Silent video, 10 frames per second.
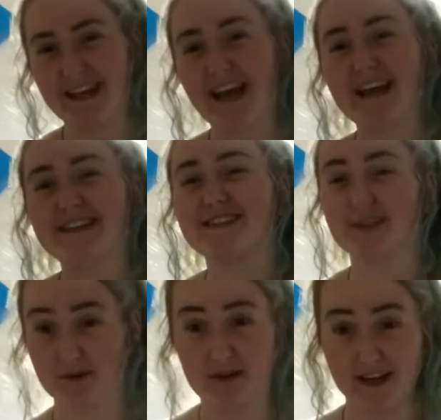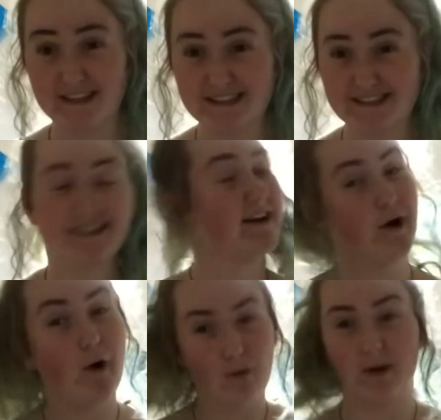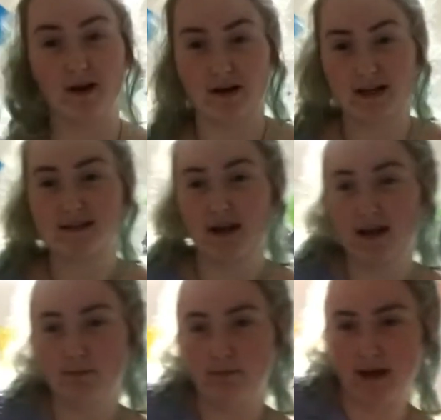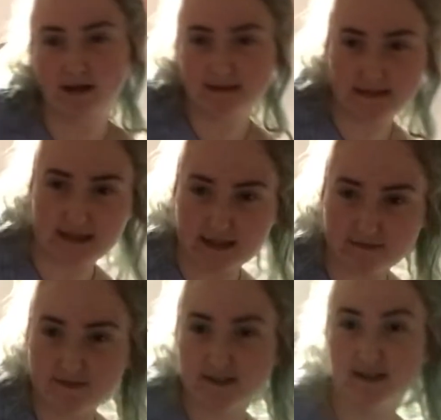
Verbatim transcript: It's so nice. Oh my god, it's got like bell sleeves.